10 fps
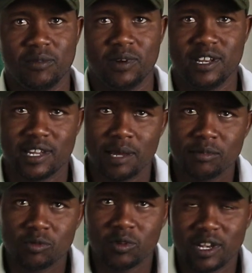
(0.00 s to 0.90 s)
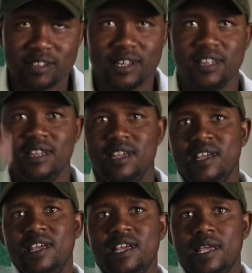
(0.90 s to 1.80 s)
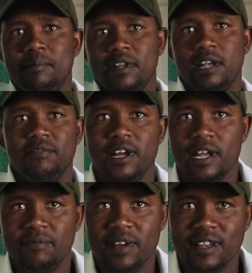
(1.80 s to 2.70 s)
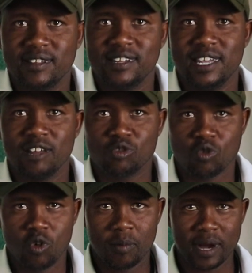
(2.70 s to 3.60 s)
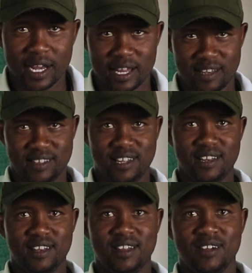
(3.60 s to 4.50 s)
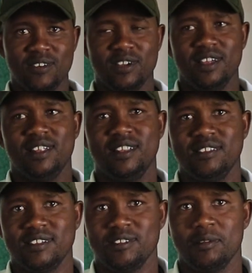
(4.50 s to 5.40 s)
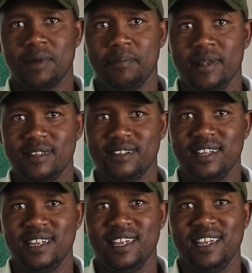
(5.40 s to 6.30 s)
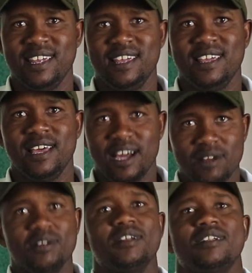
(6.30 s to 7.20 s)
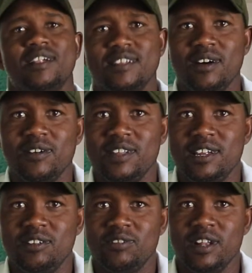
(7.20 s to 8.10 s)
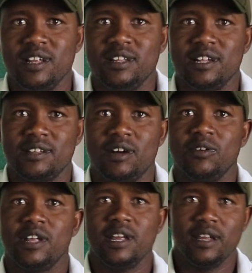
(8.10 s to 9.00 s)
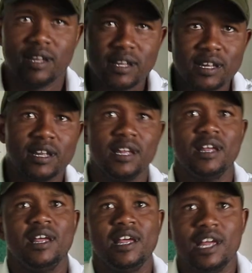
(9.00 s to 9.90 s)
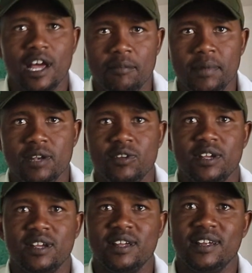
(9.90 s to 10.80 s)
When he comes to, let's say, he came in and find a fence, he has to go back and say, okay, this is not my place. That's how they have been doing.